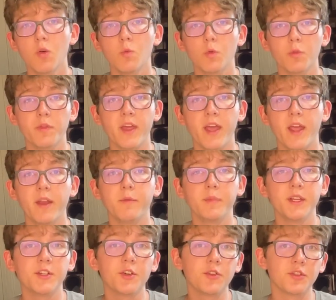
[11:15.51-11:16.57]
will then
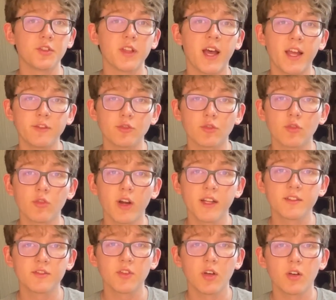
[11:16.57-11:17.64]
be turned into the
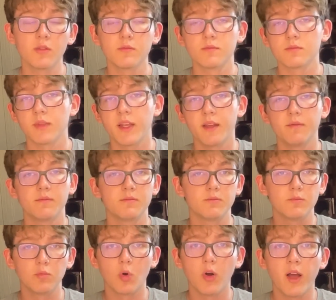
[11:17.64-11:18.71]
hydrochloride salt and
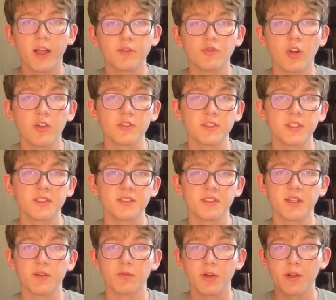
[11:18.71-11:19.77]
will hydrolysis
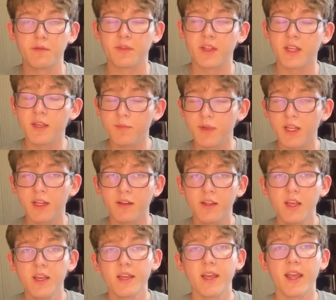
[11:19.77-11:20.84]
to get rid of the imine
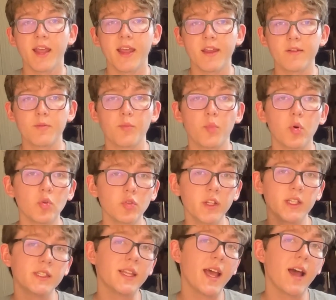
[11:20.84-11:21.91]
and pull
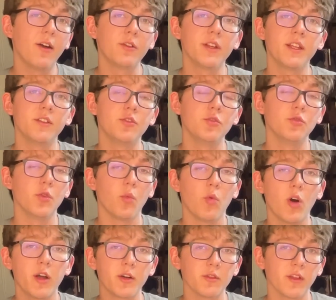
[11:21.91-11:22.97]
it down into the water